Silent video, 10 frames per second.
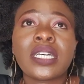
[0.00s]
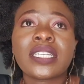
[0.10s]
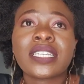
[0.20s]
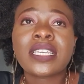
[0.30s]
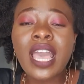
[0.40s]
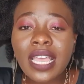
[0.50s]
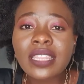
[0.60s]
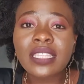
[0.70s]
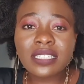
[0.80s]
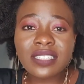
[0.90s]
yeah, I
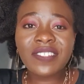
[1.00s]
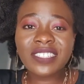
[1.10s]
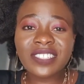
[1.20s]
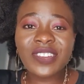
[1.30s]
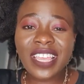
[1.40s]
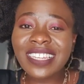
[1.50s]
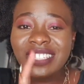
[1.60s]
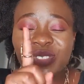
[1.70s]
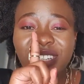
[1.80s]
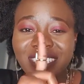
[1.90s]
think 70,
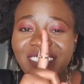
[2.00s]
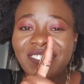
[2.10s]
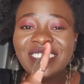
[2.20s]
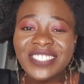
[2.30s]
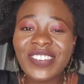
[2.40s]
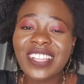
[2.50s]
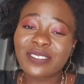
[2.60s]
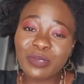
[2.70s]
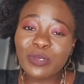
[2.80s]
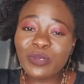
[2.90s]
literally 70 rand
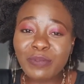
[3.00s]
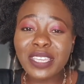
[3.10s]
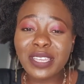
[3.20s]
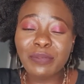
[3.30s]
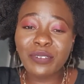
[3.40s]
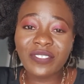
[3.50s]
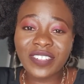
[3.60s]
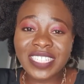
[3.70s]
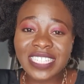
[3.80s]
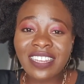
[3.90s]
between me and
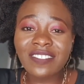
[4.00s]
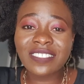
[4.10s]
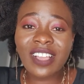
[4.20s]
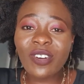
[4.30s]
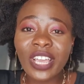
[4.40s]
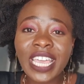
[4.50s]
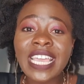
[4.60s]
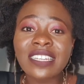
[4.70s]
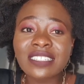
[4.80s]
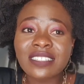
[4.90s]
poverty. And I was like, okay,
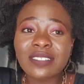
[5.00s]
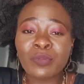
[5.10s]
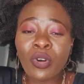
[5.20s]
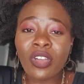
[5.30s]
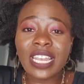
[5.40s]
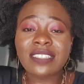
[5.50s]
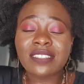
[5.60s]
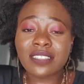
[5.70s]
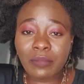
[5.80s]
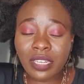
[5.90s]
and it's more or less in
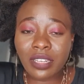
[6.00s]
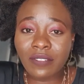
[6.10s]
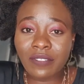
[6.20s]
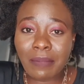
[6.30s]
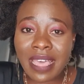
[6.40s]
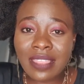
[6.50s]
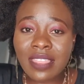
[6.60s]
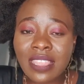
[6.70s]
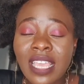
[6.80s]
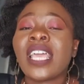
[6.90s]
the middle of the month.
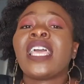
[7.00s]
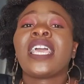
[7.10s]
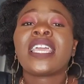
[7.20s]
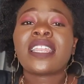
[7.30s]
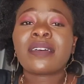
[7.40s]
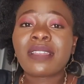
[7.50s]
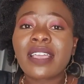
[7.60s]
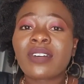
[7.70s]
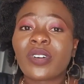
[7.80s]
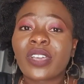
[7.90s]
And I'm
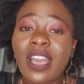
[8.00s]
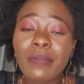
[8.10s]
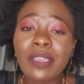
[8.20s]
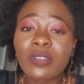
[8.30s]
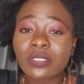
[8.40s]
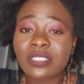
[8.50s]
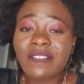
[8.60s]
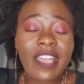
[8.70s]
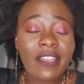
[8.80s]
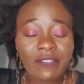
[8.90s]
like, okay, how am I going to
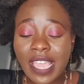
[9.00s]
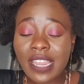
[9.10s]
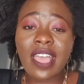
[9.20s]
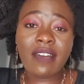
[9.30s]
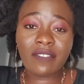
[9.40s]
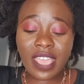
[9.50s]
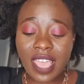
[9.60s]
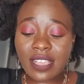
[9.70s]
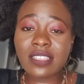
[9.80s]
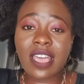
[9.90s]
survive? Fine, I have
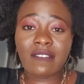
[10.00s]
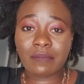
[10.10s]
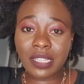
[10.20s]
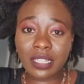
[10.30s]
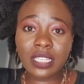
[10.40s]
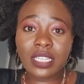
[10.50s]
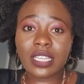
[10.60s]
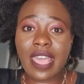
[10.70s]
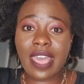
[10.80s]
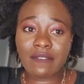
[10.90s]
eggs, I have milk,
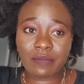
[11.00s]
I have